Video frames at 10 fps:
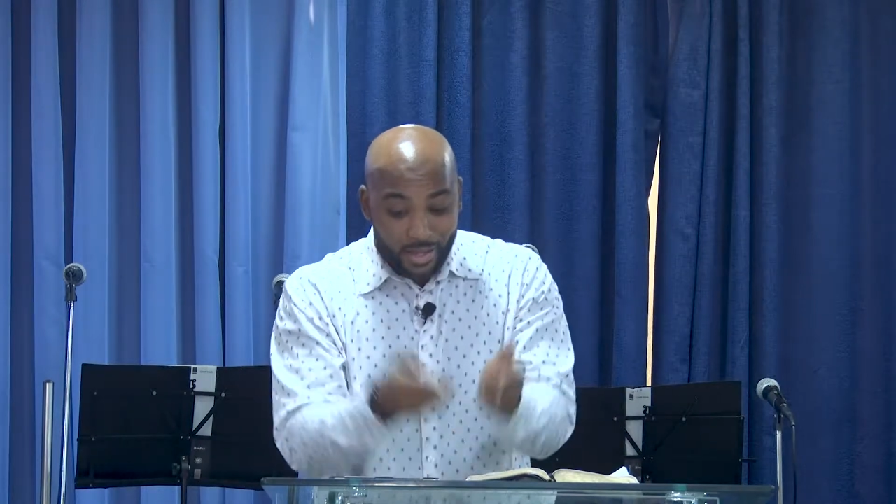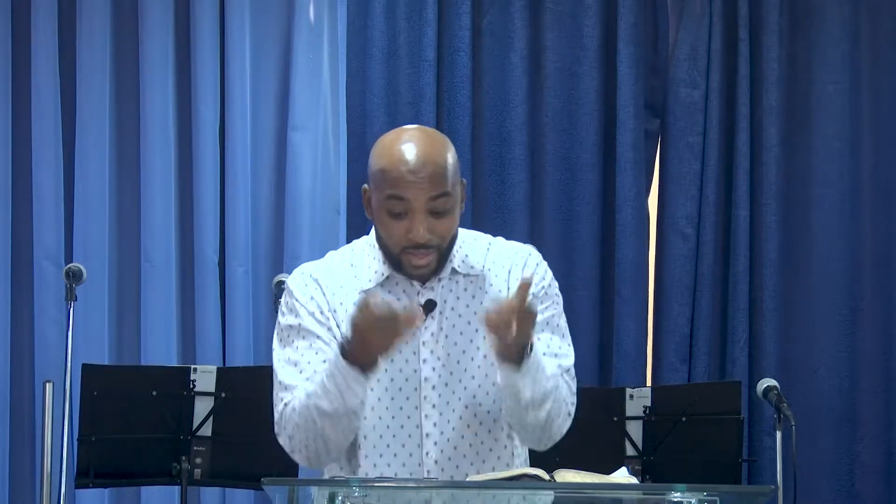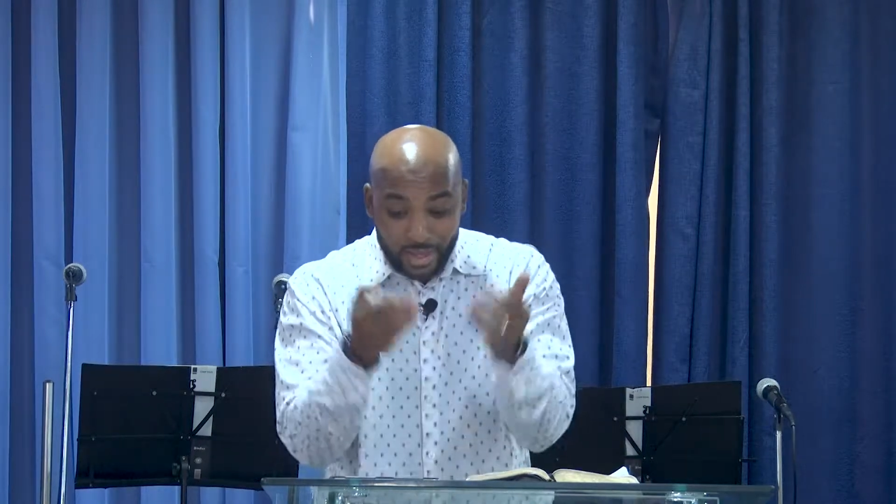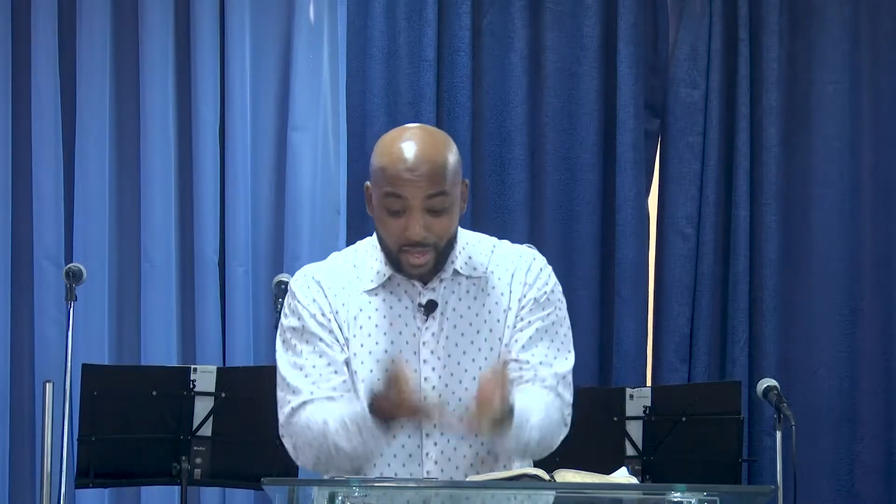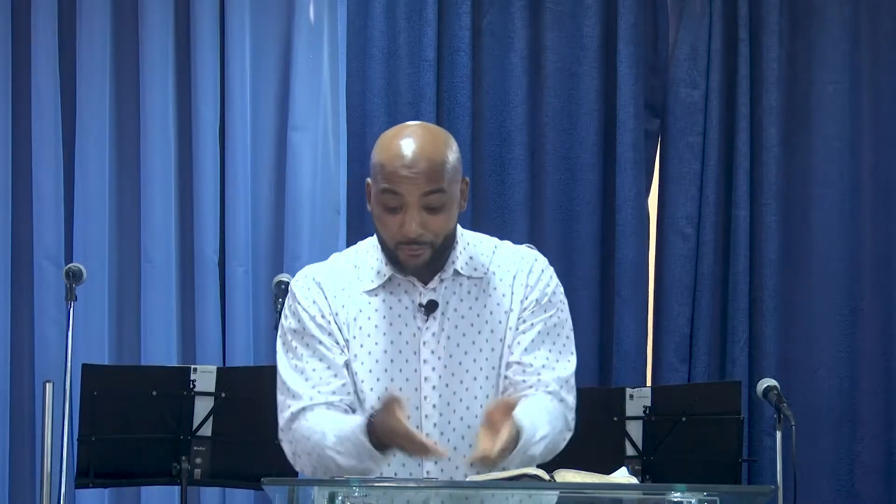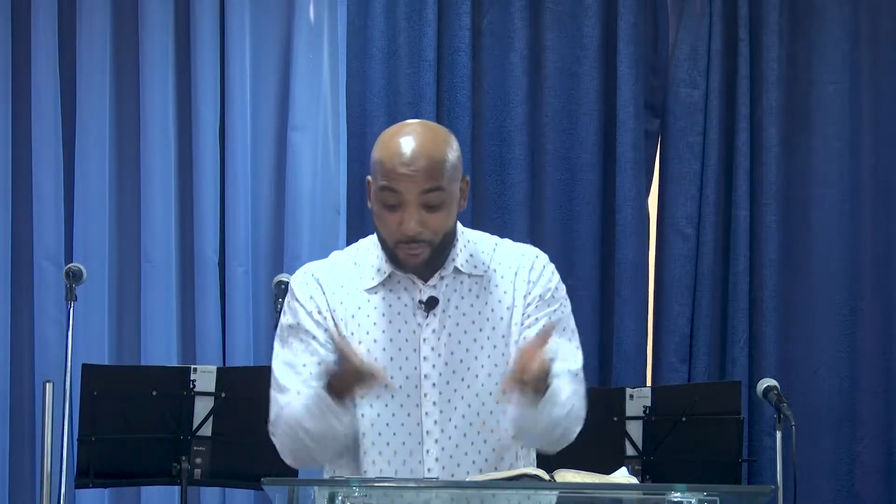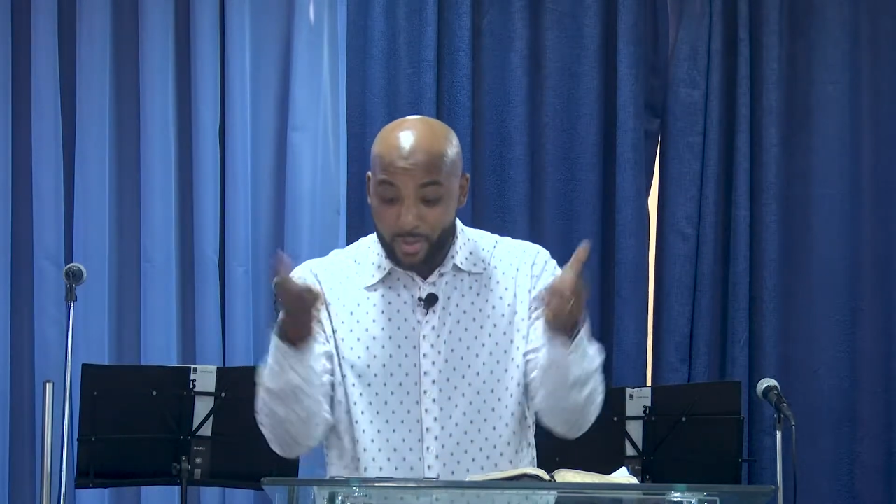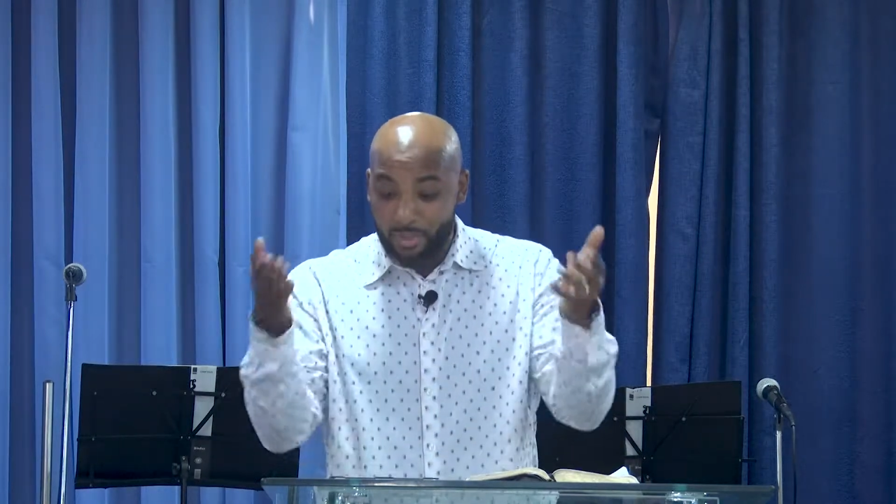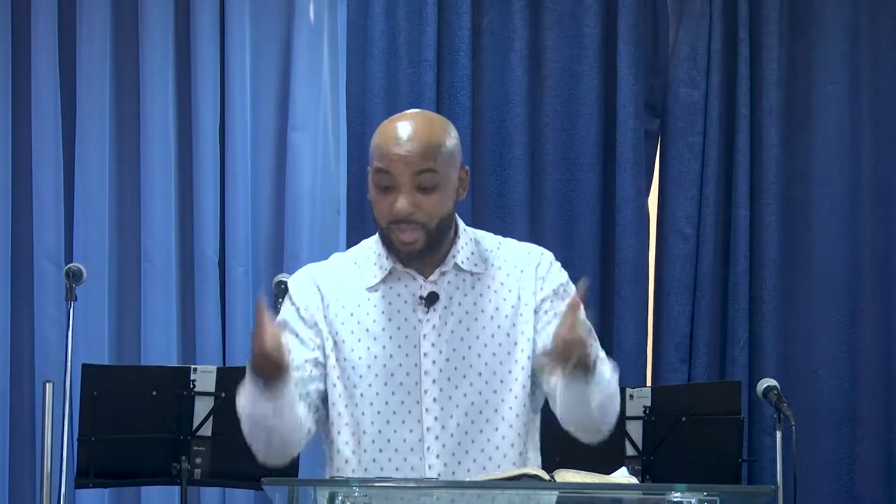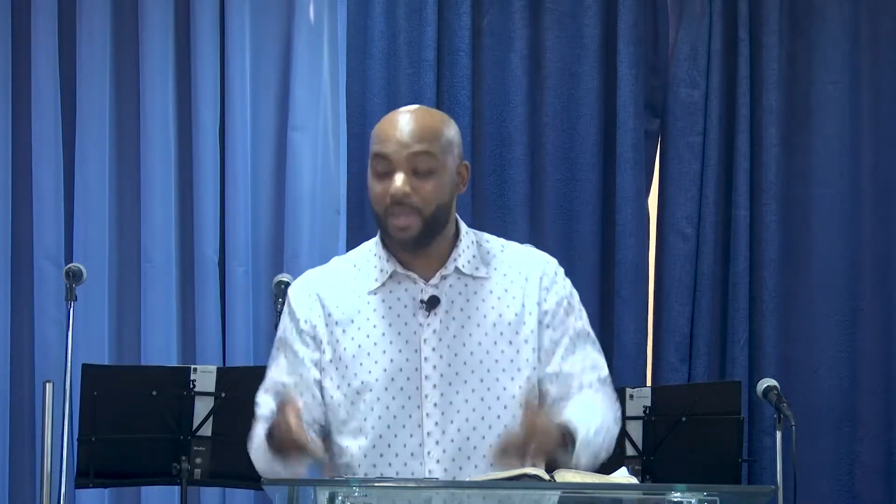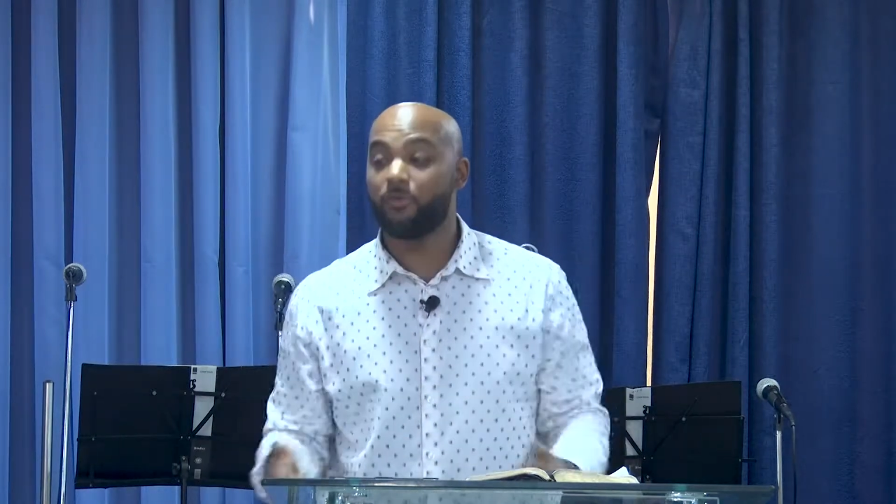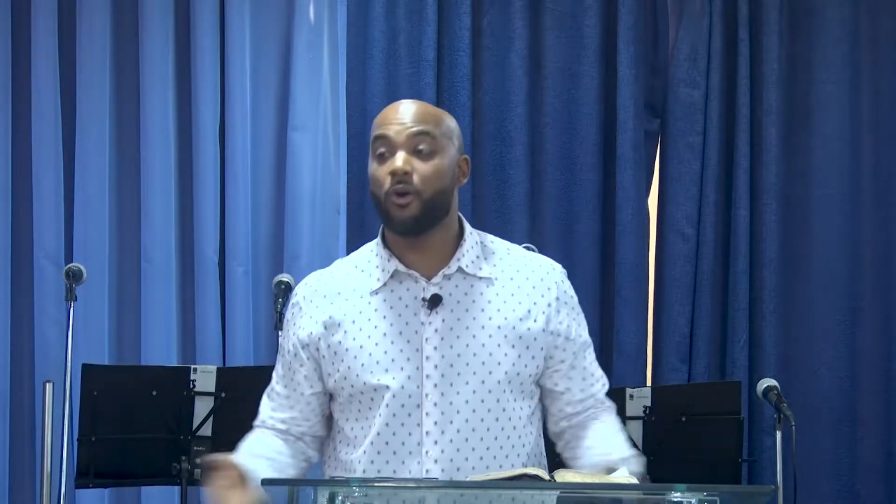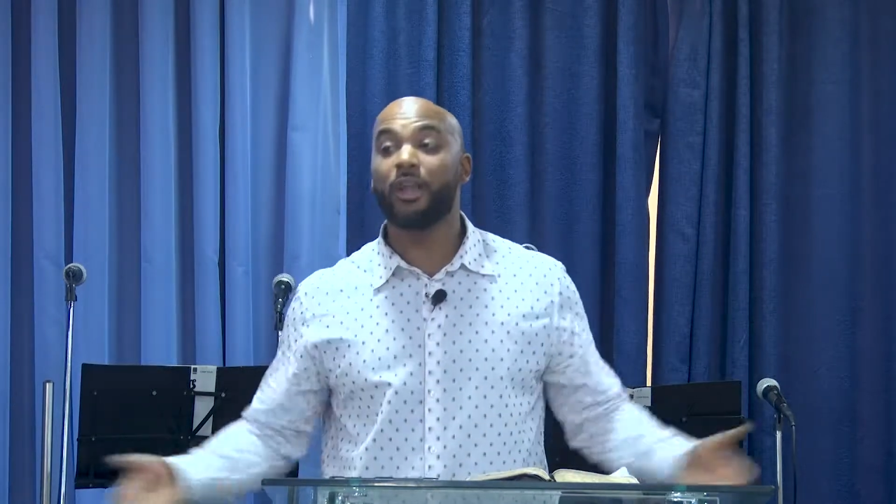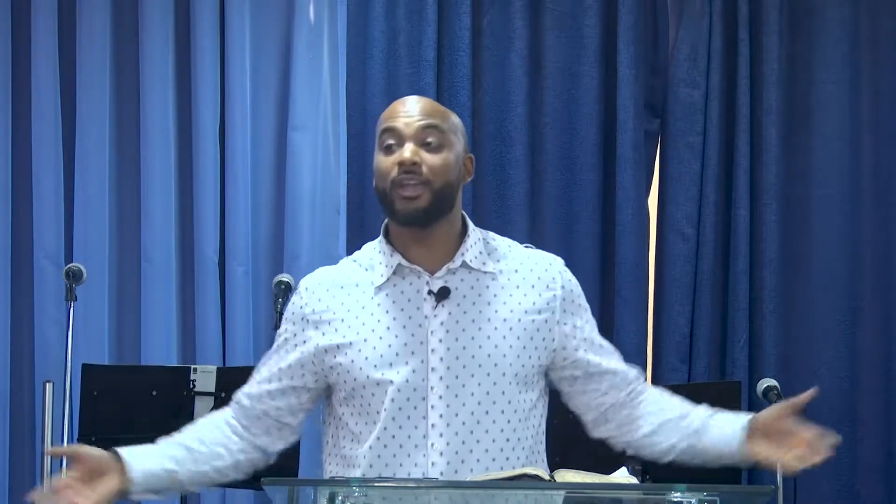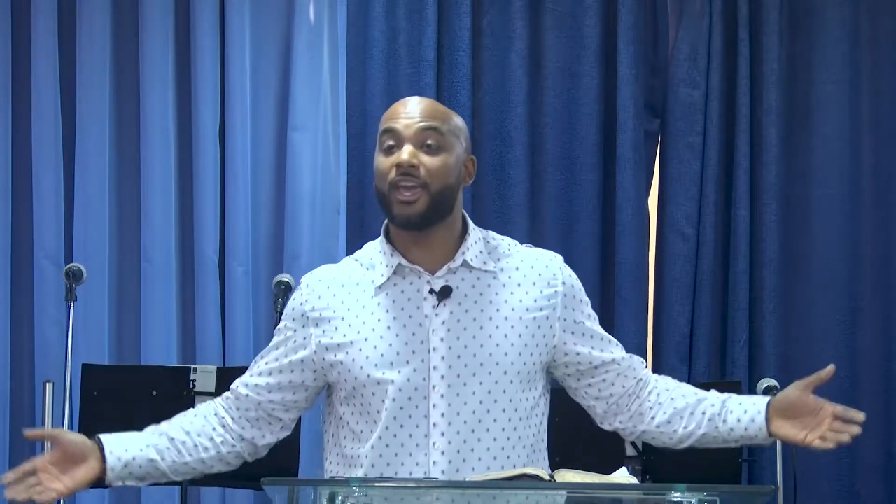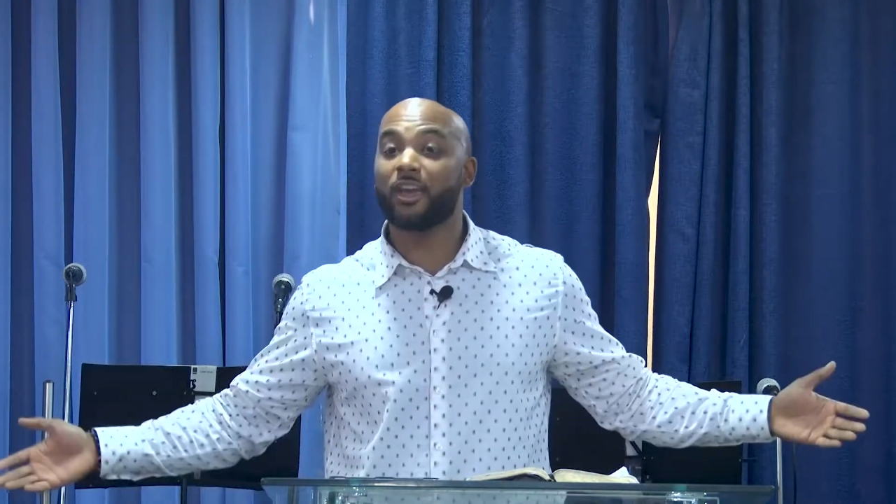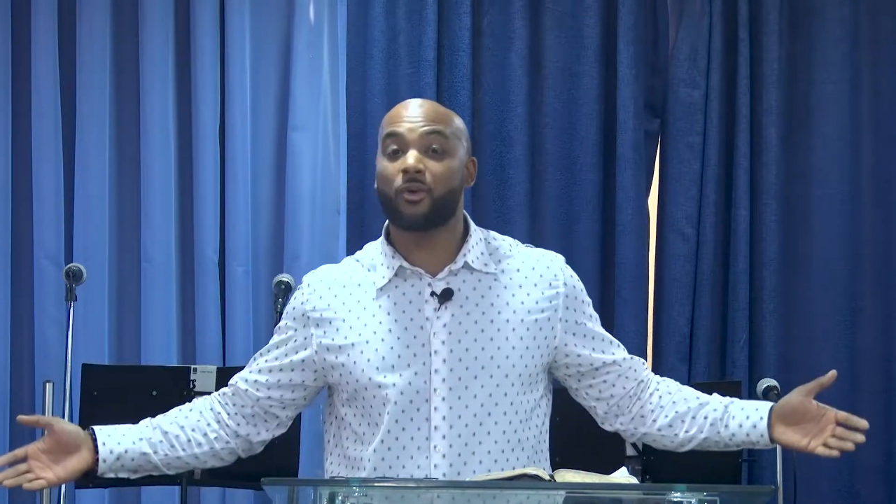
that if we believe one day